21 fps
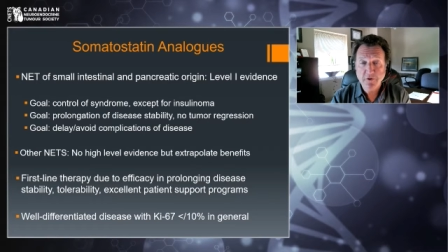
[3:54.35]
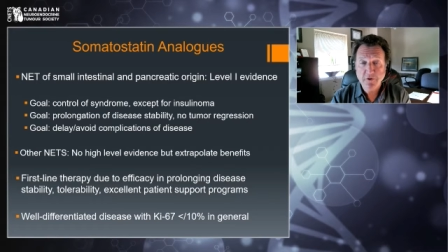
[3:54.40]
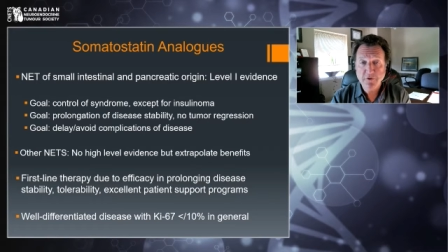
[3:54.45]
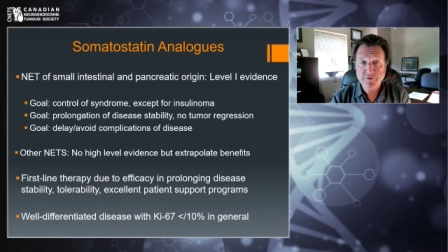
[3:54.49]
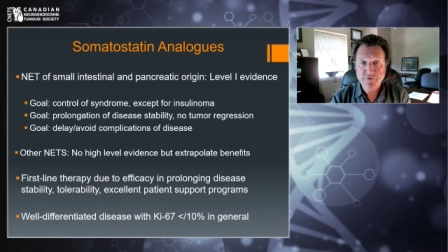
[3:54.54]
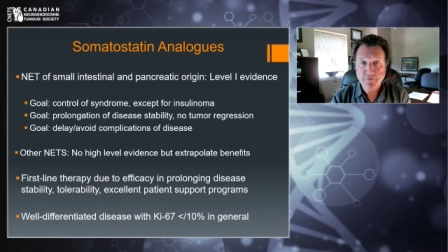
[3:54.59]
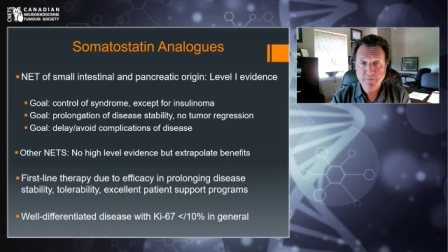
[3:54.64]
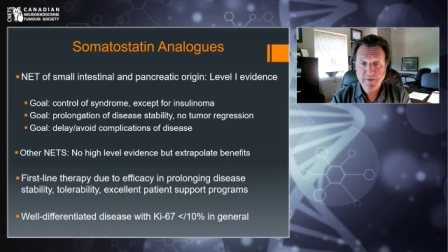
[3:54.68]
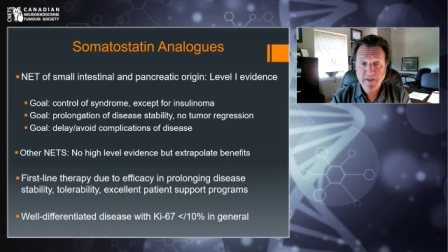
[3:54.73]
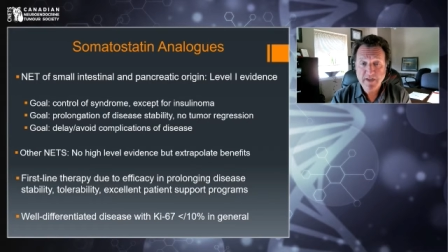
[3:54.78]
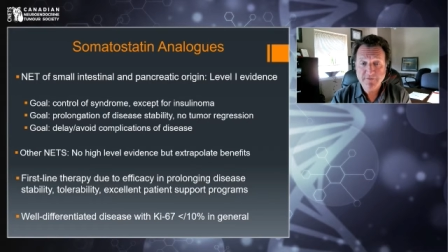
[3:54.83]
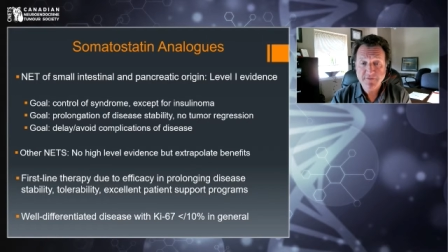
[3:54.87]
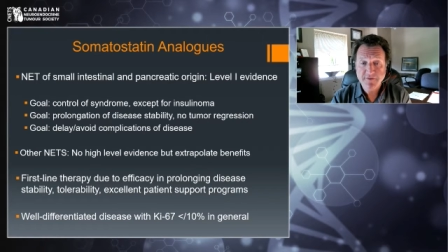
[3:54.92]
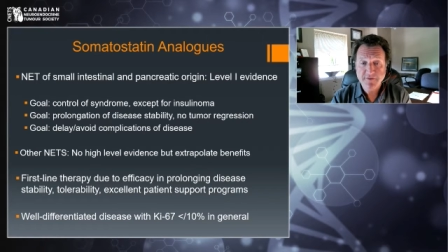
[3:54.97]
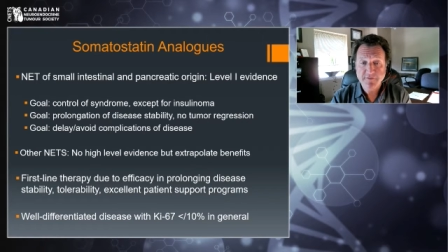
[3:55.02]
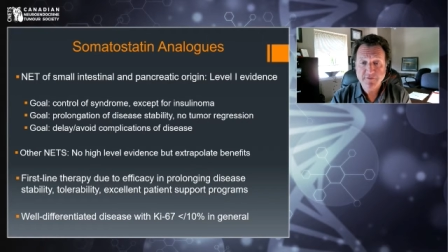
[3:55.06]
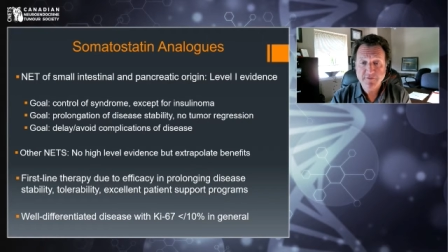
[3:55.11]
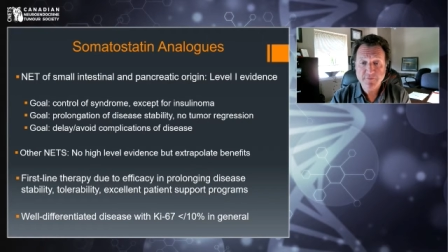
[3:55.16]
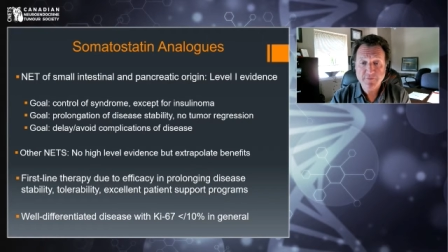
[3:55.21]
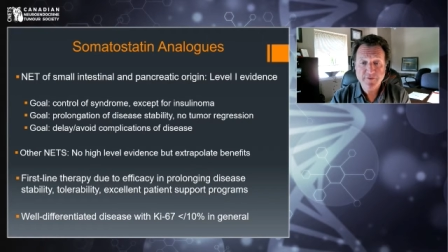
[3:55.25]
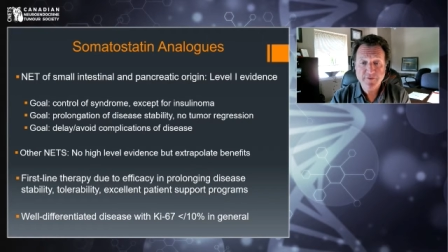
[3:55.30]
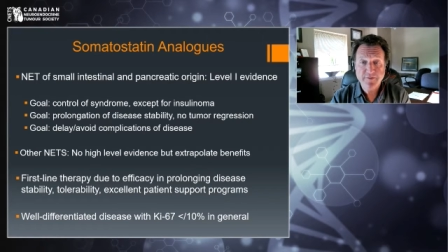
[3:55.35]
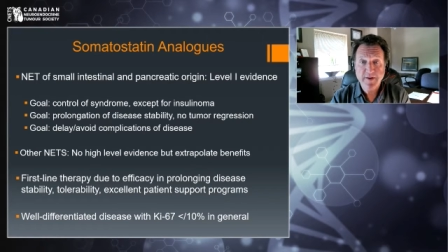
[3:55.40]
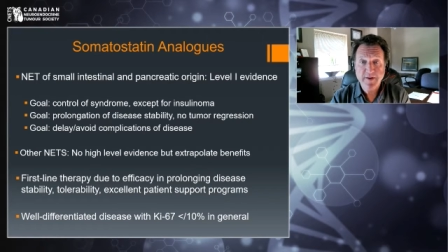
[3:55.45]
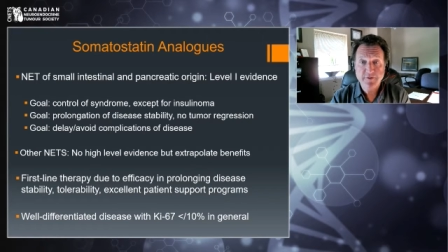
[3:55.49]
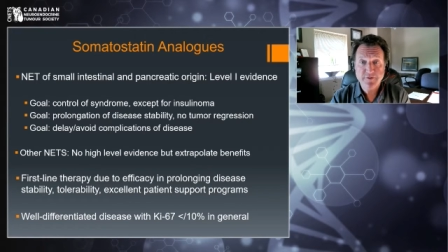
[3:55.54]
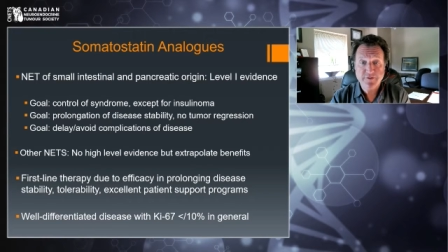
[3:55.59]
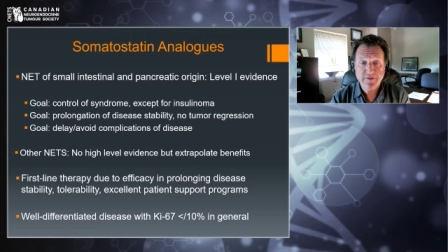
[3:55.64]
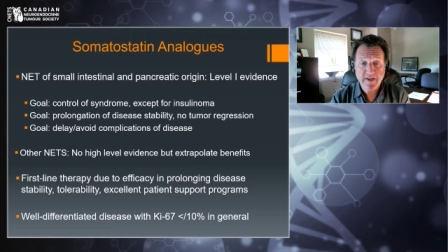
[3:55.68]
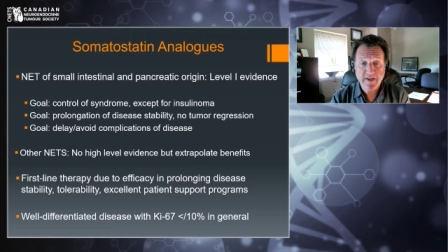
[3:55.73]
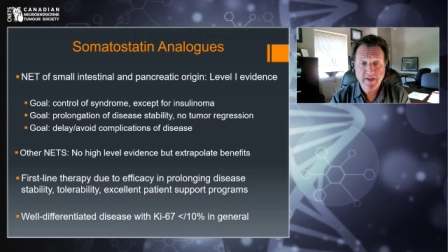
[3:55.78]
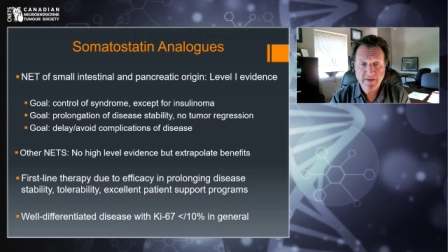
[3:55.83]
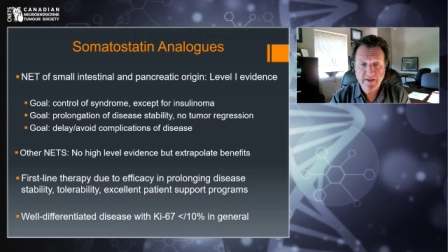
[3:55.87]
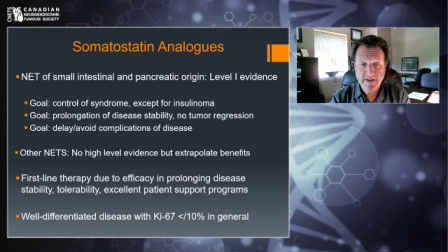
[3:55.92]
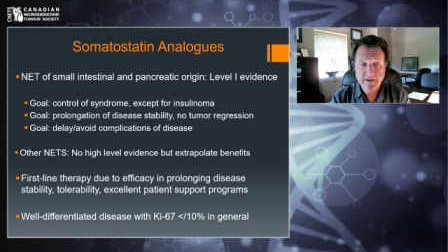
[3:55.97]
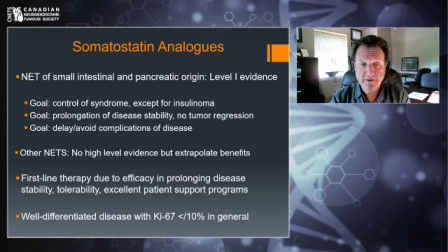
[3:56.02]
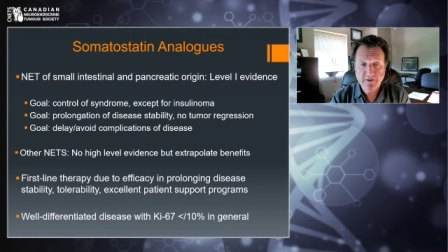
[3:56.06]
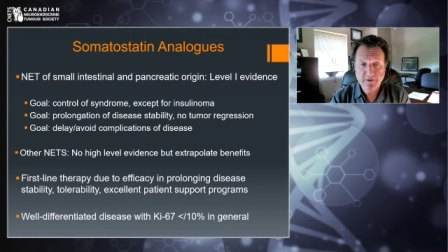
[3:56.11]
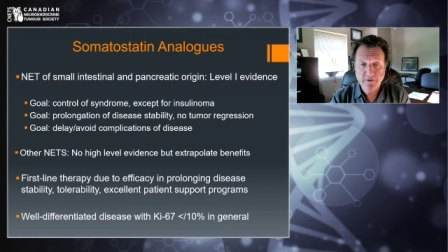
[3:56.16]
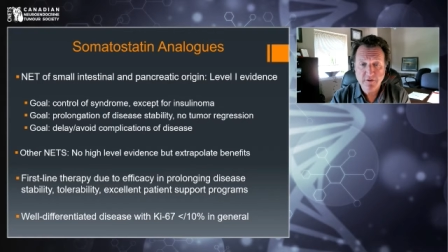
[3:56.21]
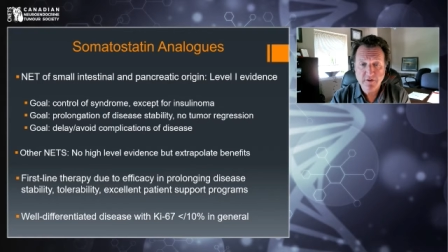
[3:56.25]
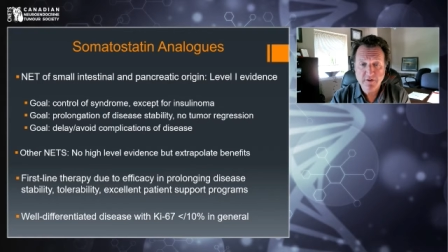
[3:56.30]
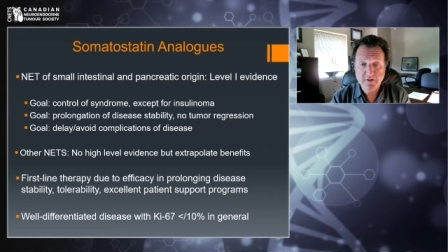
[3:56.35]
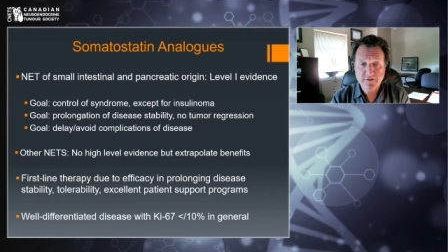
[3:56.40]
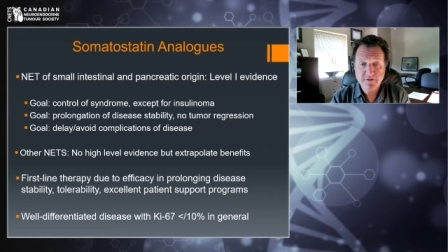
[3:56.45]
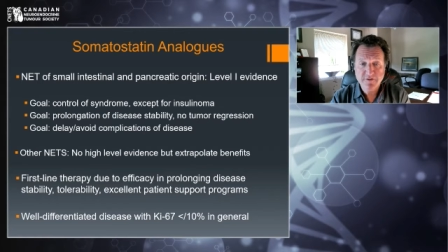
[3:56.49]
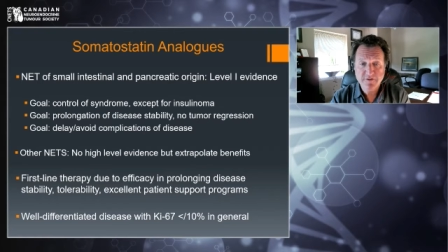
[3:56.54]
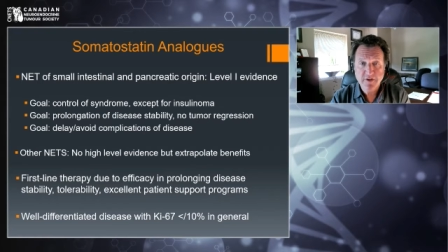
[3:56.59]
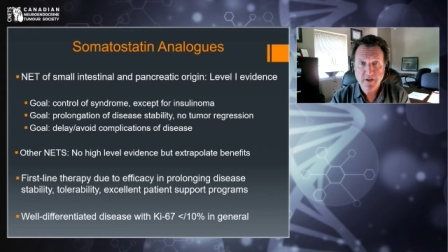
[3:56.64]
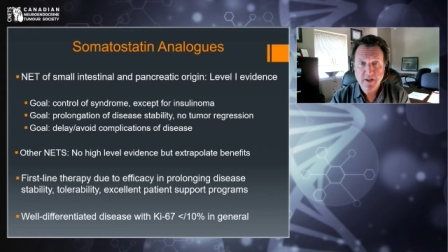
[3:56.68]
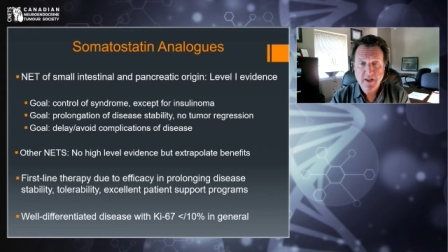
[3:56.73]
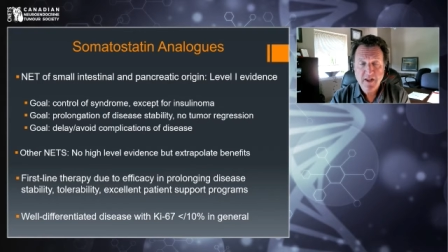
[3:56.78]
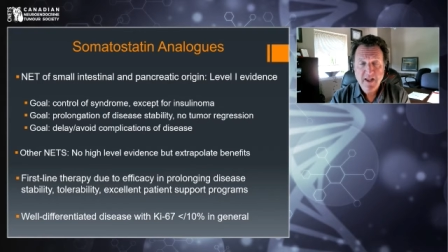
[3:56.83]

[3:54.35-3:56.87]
also benefit from somatostatin analogs.